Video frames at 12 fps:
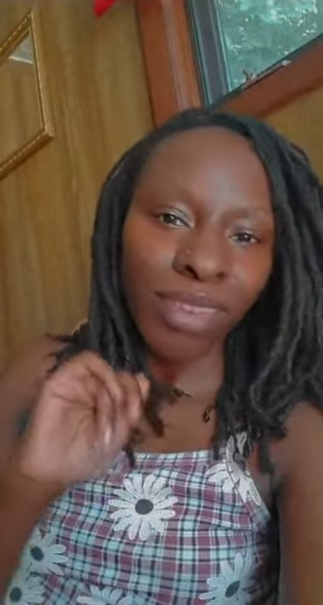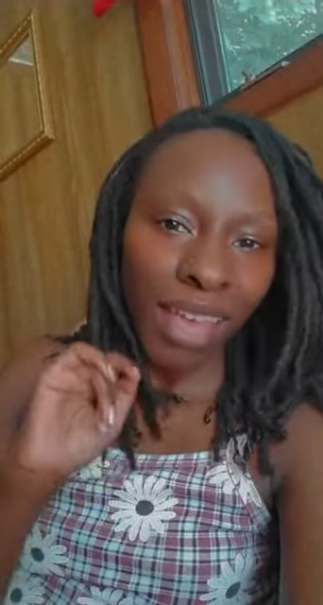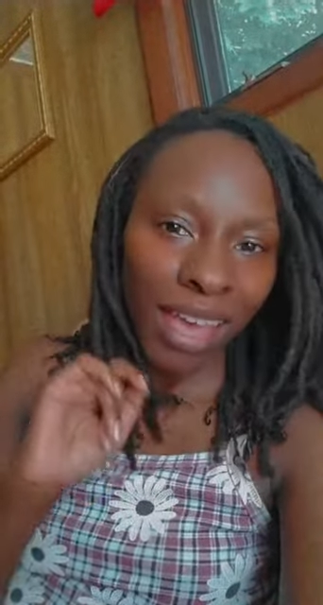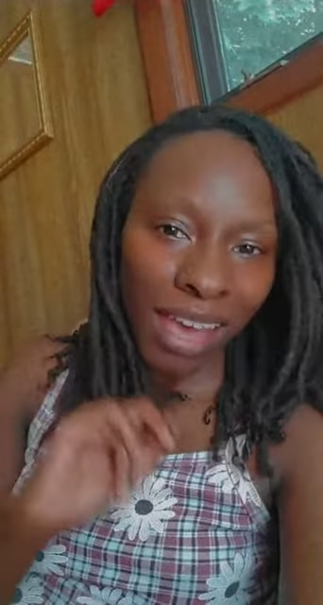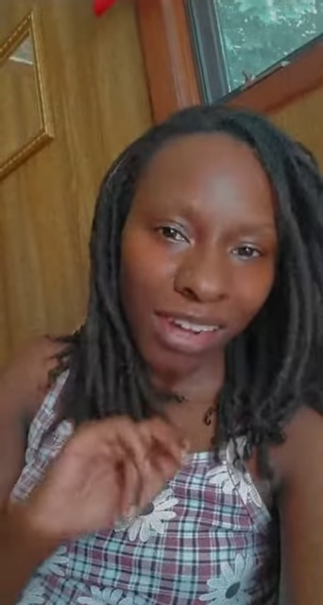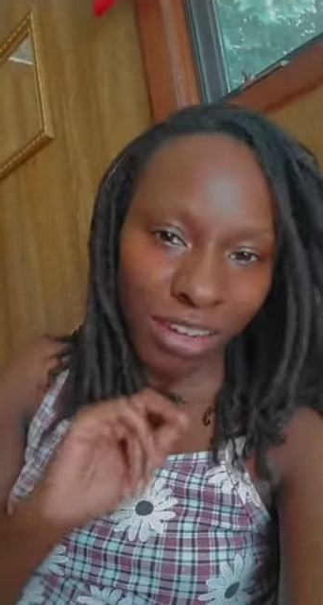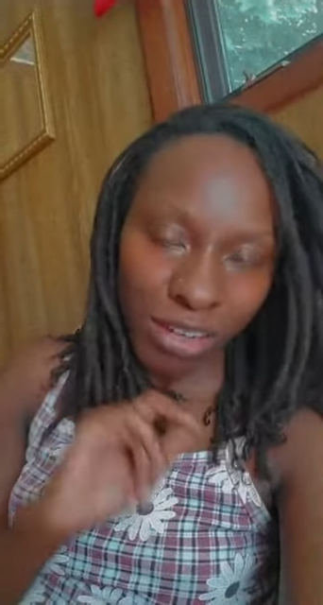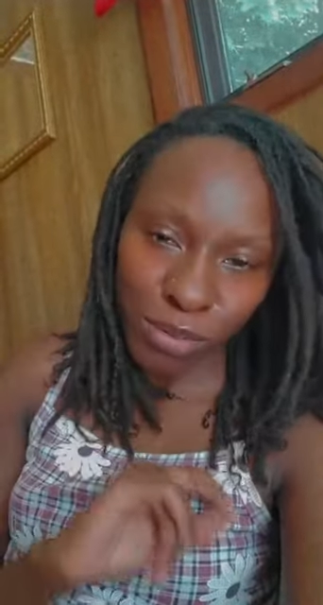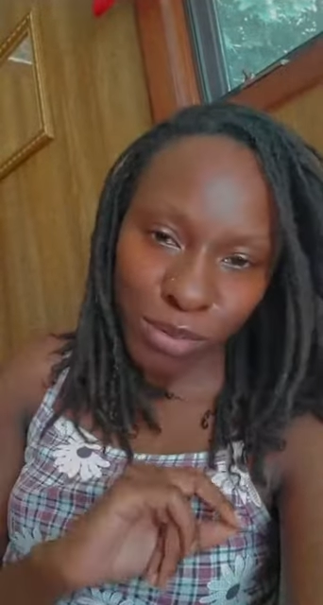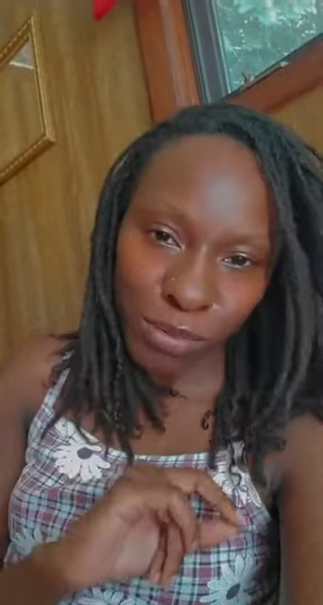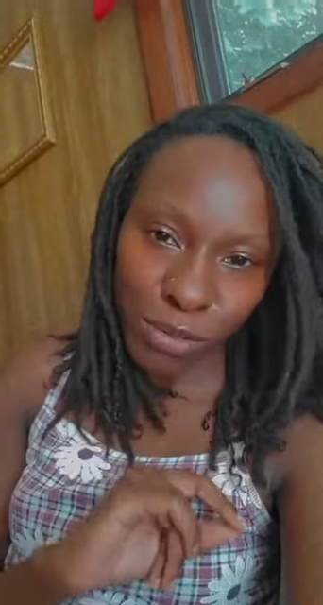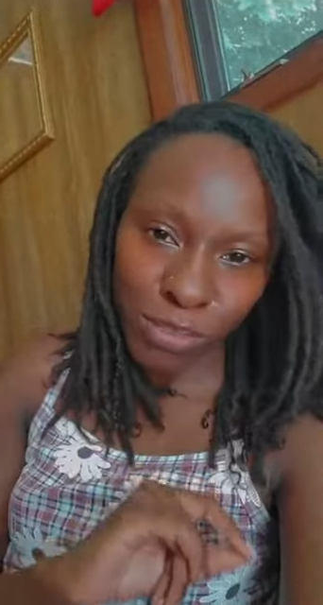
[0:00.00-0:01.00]
I added a new
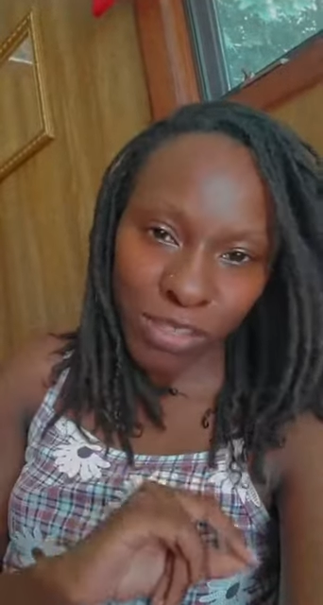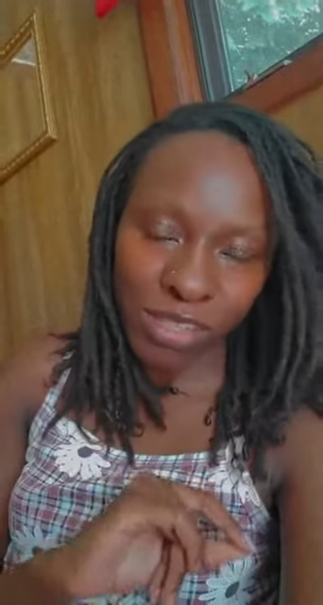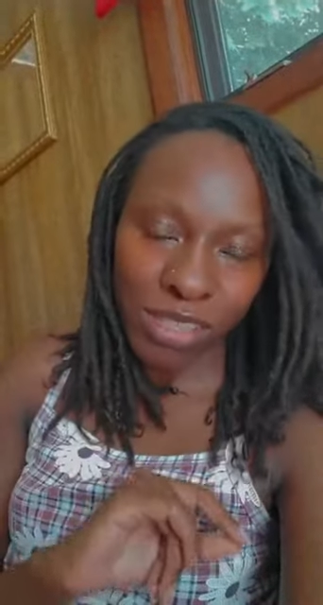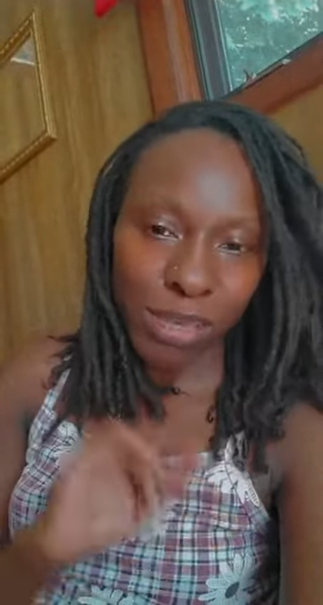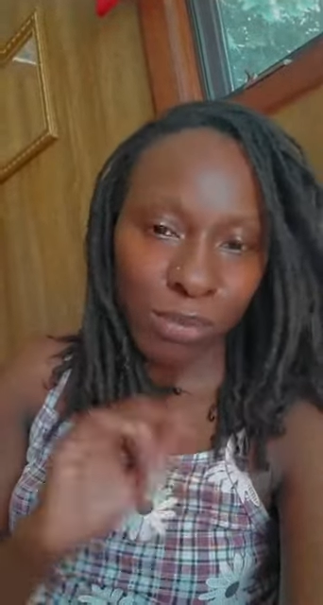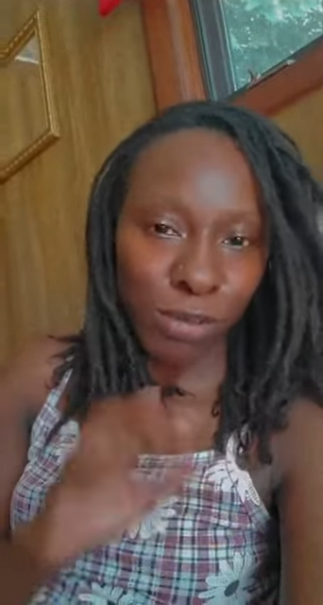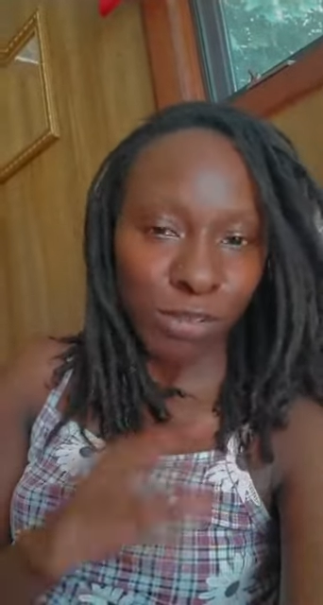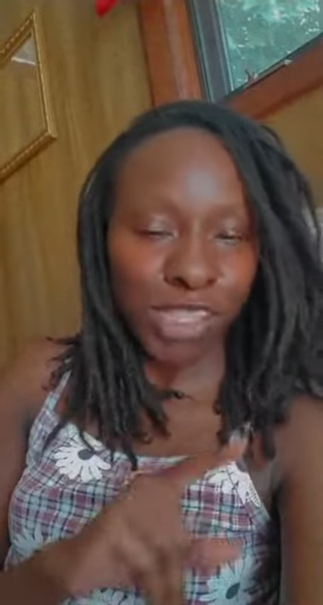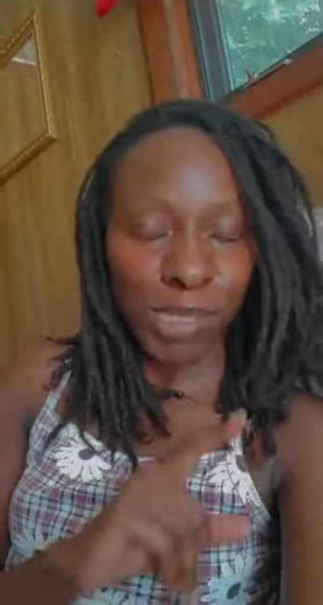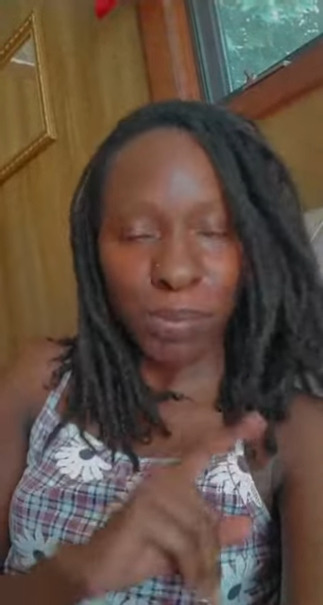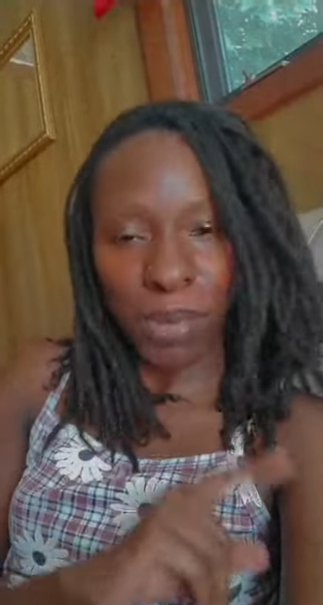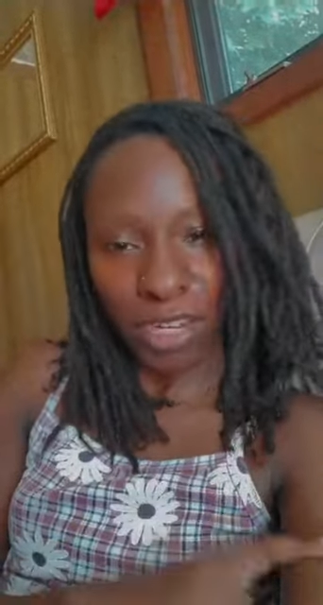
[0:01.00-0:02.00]
hypnosis to the hypnosis
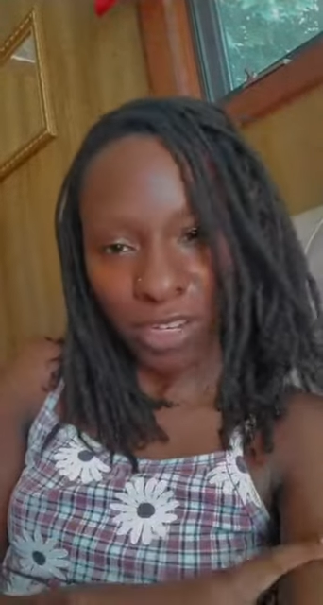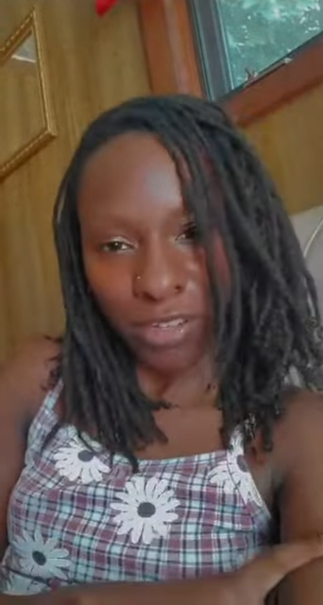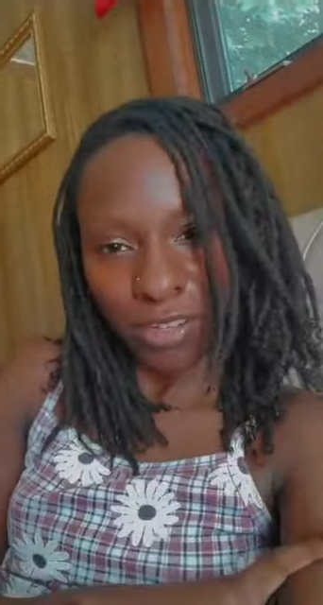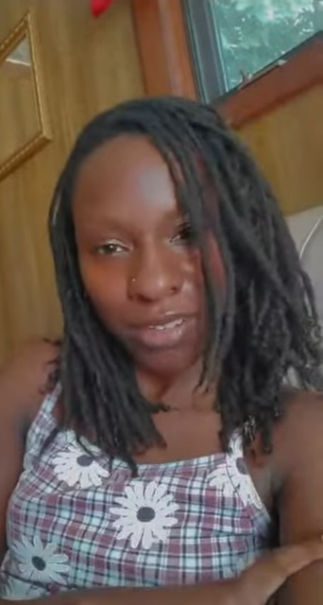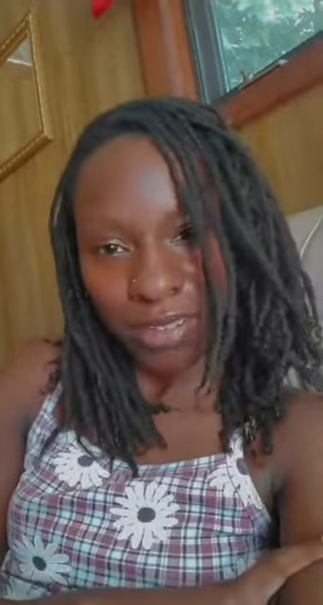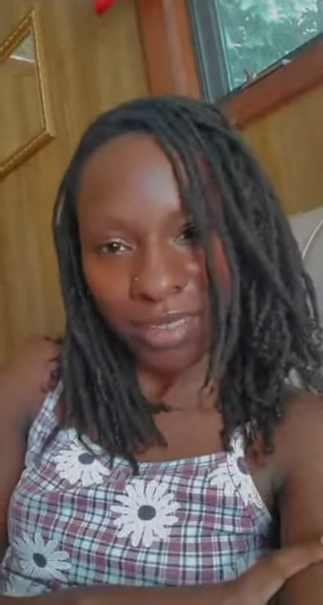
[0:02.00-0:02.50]
bundle,